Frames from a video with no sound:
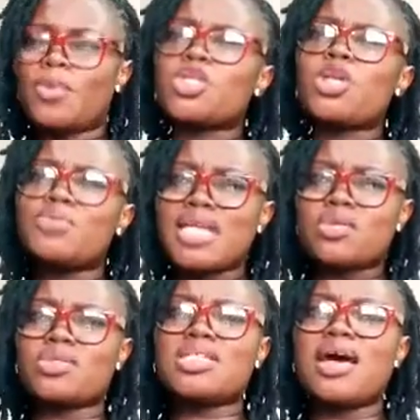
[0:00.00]
But sometimes
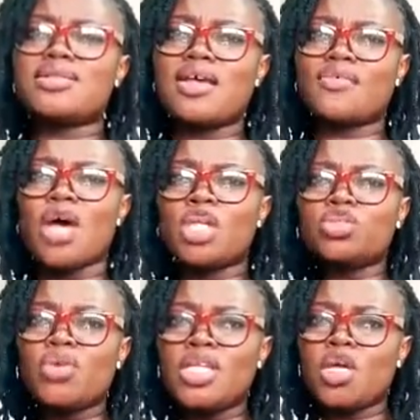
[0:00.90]
we see ourselves
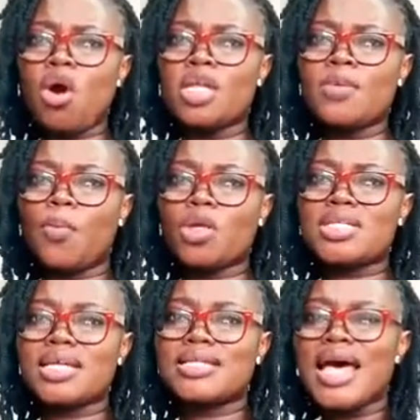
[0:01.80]
doing the
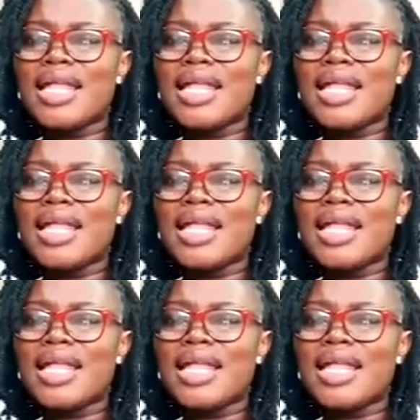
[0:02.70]
unimportant,